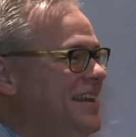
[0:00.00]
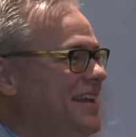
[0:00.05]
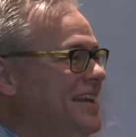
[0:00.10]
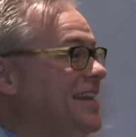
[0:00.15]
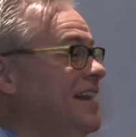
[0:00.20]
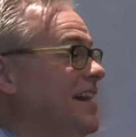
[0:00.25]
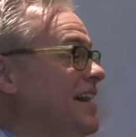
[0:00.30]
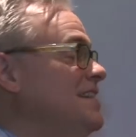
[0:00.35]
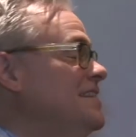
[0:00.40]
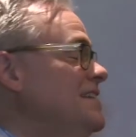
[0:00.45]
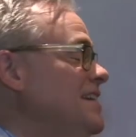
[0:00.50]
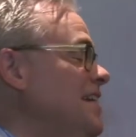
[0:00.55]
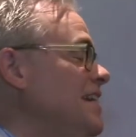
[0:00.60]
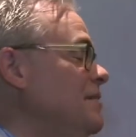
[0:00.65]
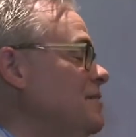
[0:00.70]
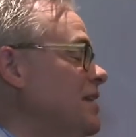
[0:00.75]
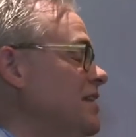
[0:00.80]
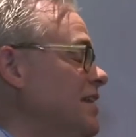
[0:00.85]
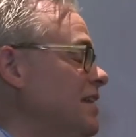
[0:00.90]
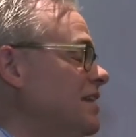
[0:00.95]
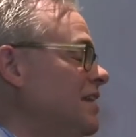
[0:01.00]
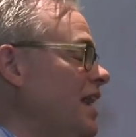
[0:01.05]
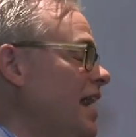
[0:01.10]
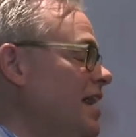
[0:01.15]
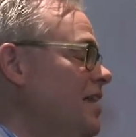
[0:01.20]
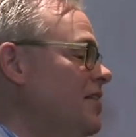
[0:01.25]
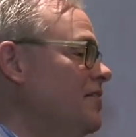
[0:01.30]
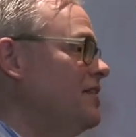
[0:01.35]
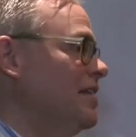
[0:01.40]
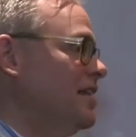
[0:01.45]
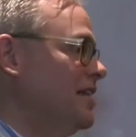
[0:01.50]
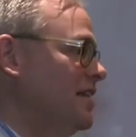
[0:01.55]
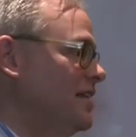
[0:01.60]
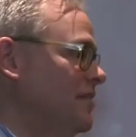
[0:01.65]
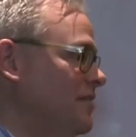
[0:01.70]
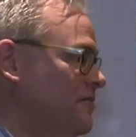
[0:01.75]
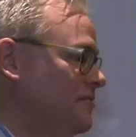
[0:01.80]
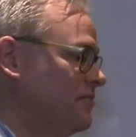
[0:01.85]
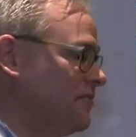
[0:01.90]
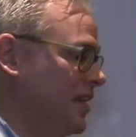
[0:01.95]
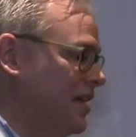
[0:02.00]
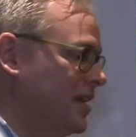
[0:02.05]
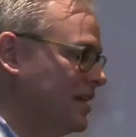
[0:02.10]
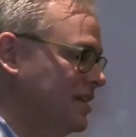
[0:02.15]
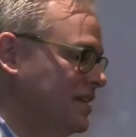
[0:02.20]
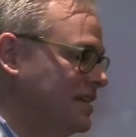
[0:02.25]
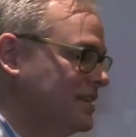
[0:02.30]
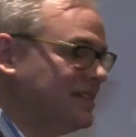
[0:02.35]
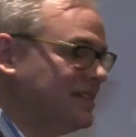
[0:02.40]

in IT, I mean, the cloud, frankly,